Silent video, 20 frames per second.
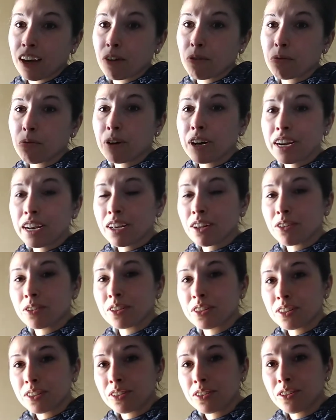What
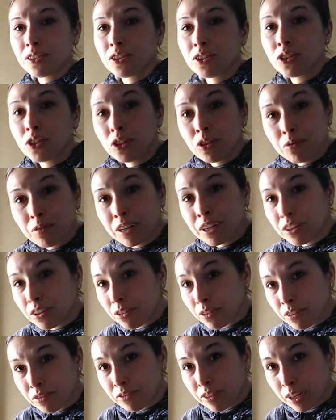else do you and
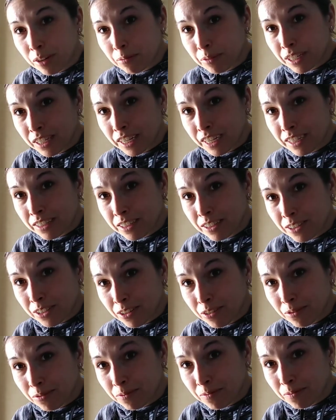your family like to
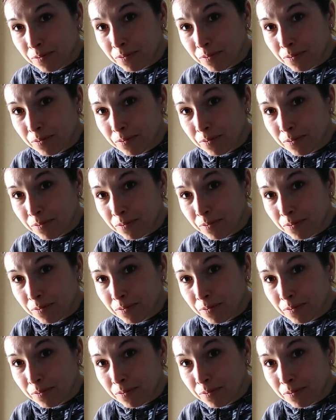do?